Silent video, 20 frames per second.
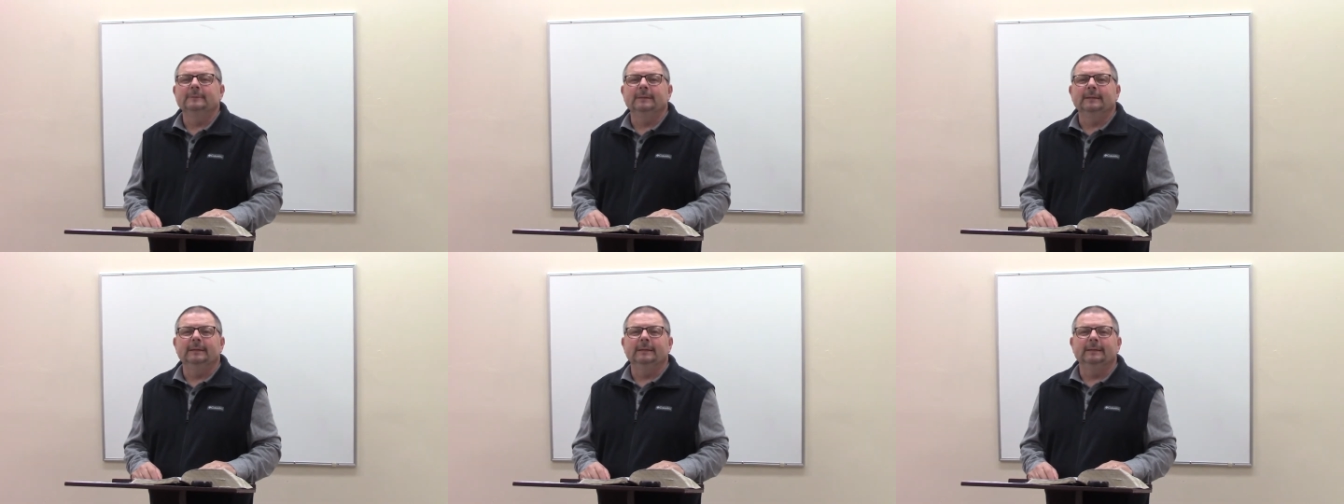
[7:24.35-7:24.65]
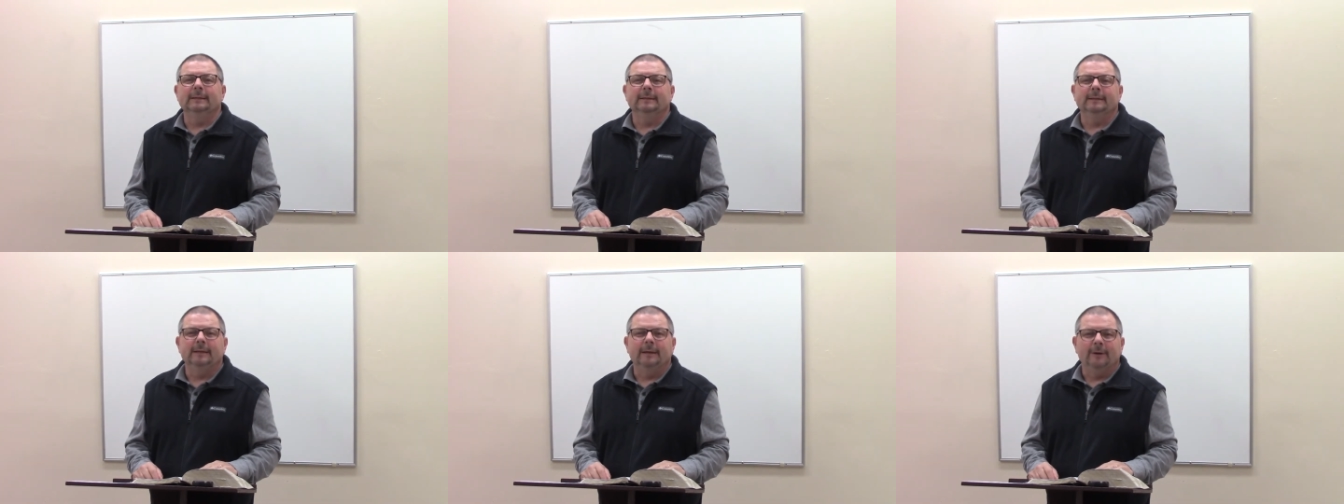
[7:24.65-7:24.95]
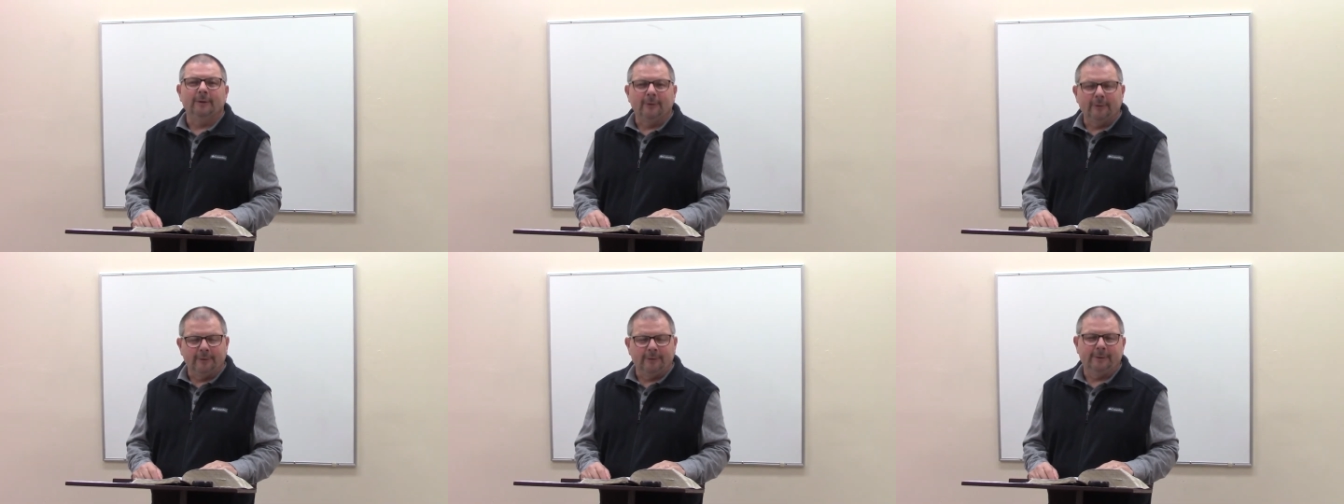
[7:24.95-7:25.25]
Uh,
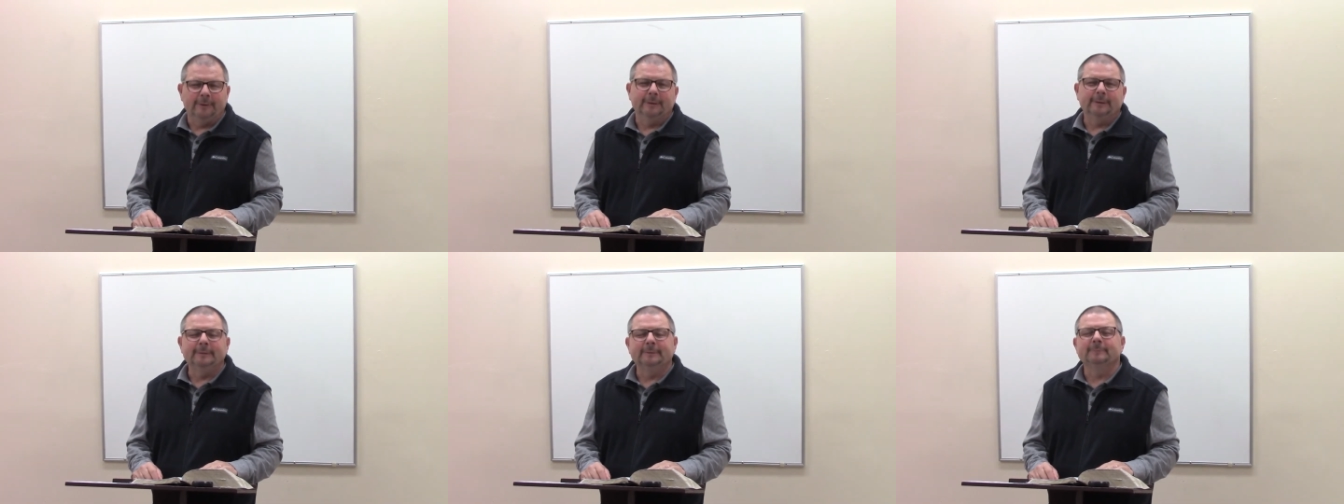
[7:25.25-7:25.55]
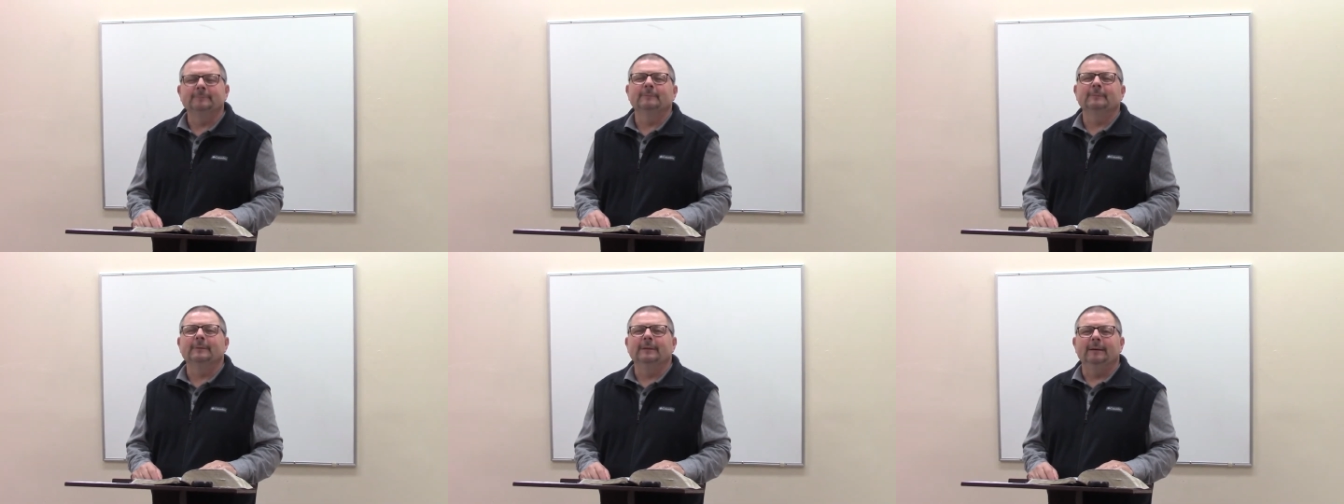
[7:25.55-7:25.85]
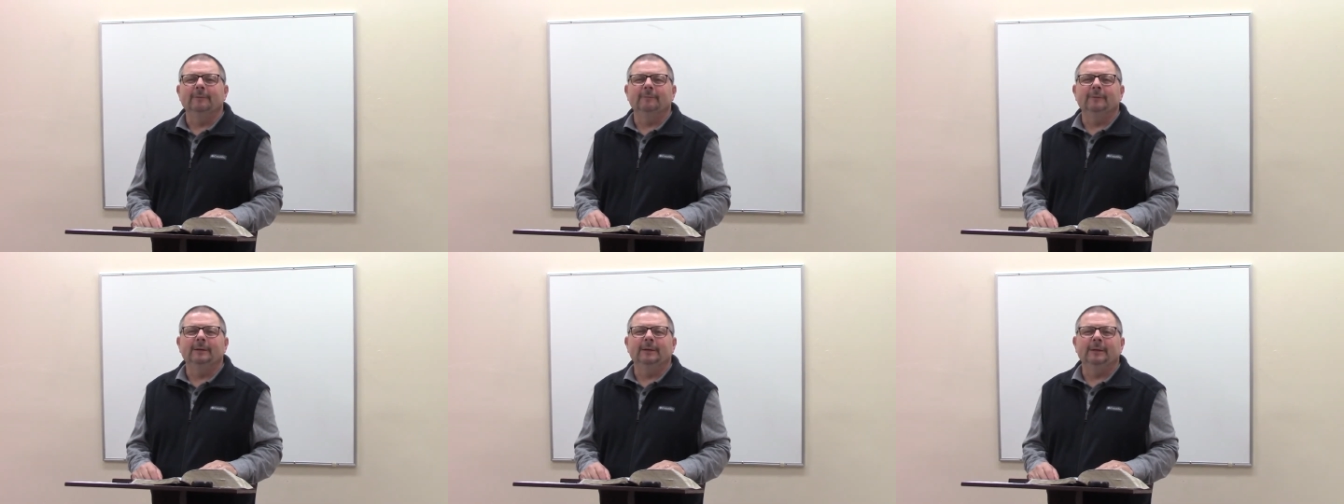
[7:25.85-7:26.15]
I earned it.
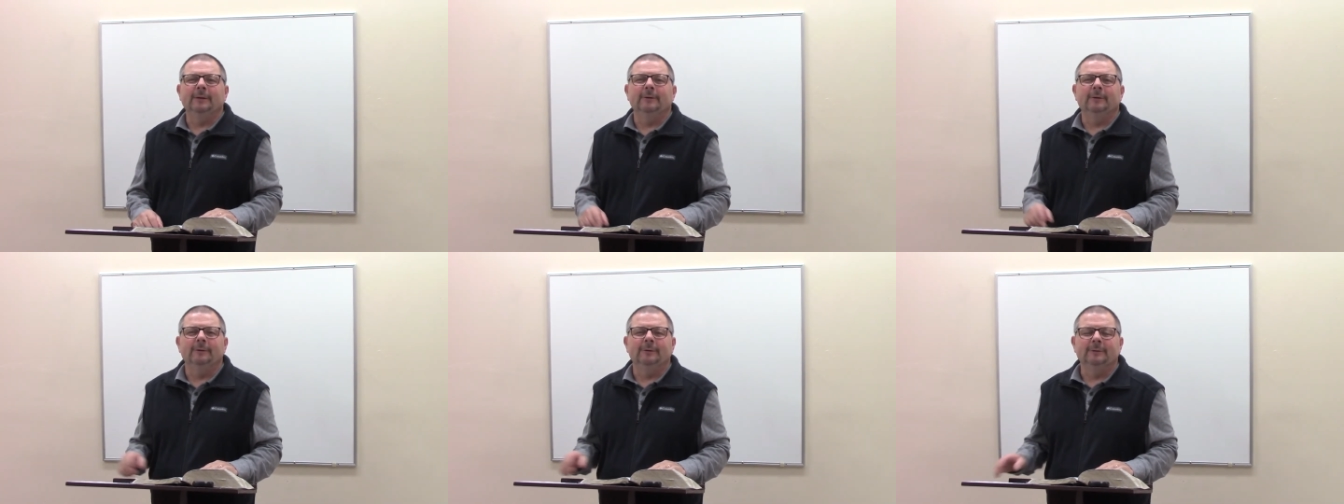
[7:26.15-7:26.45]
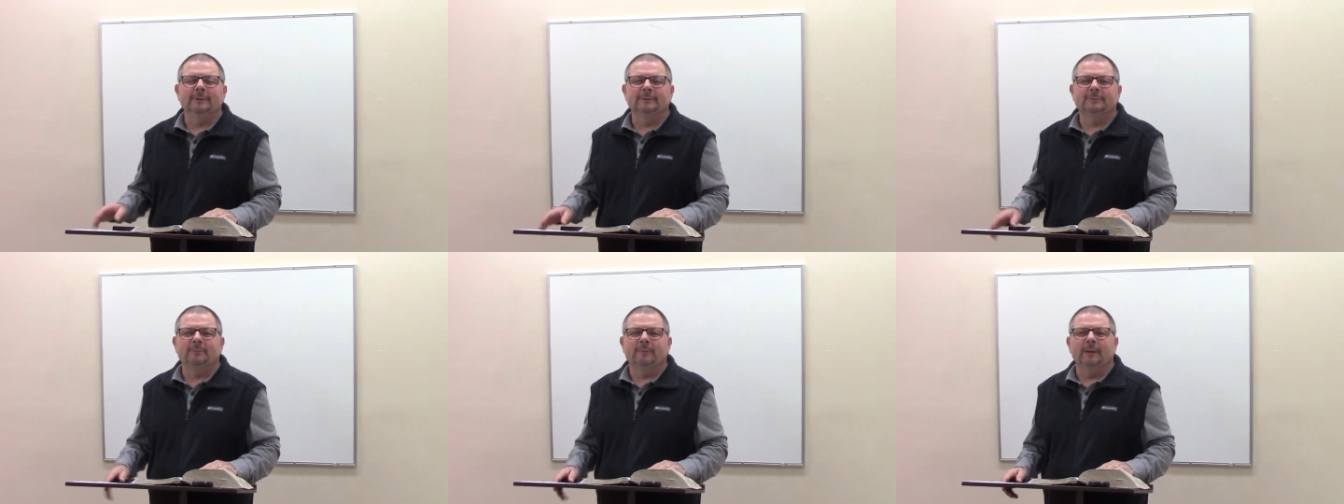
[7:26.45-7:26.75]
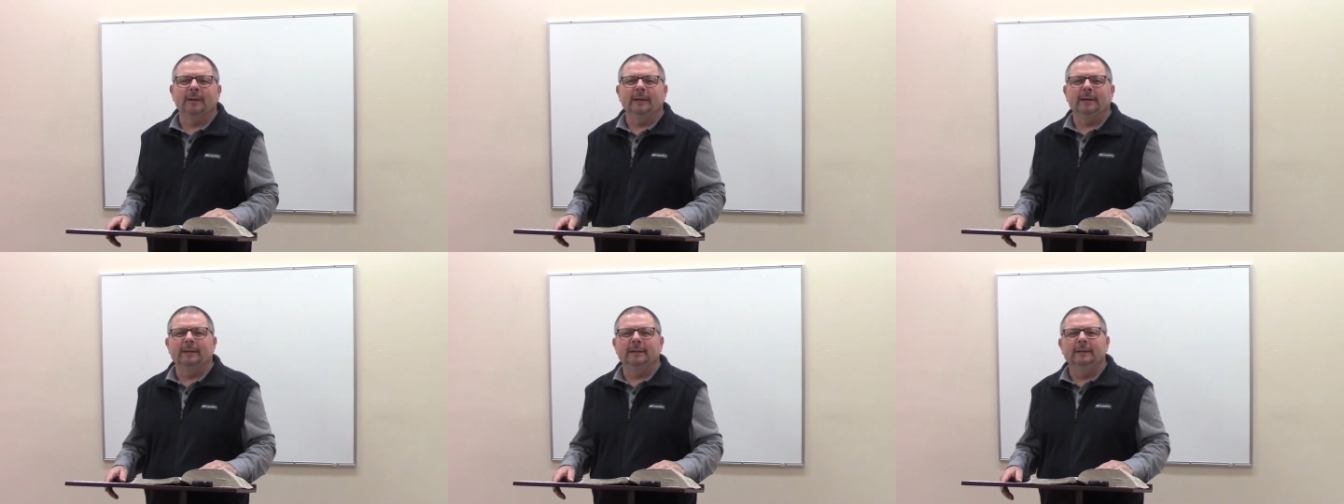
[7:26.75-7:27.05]
I've been here on this
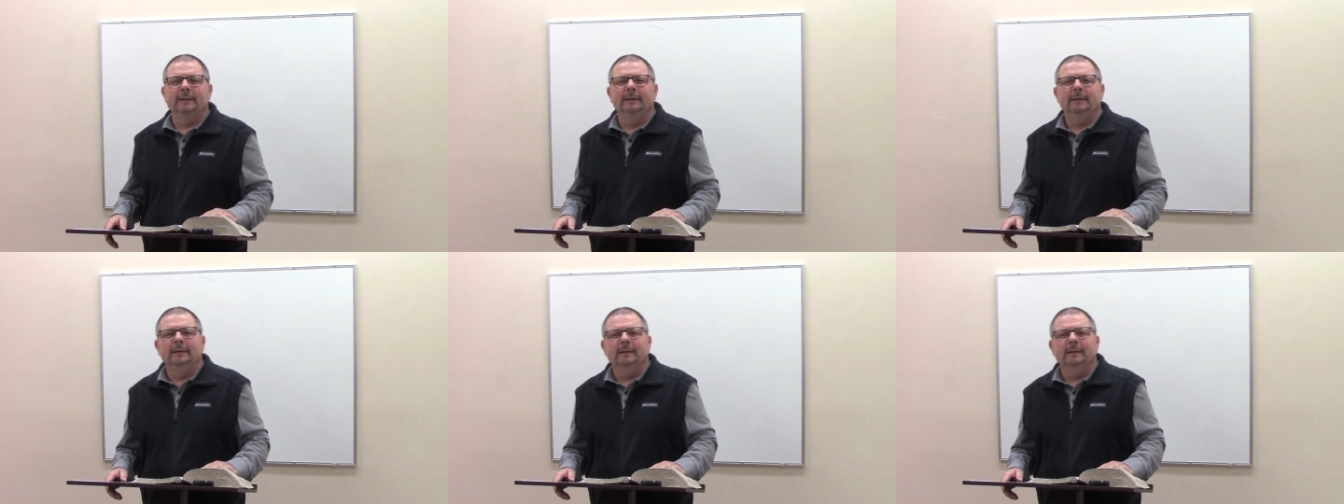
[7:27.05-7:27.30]
planet.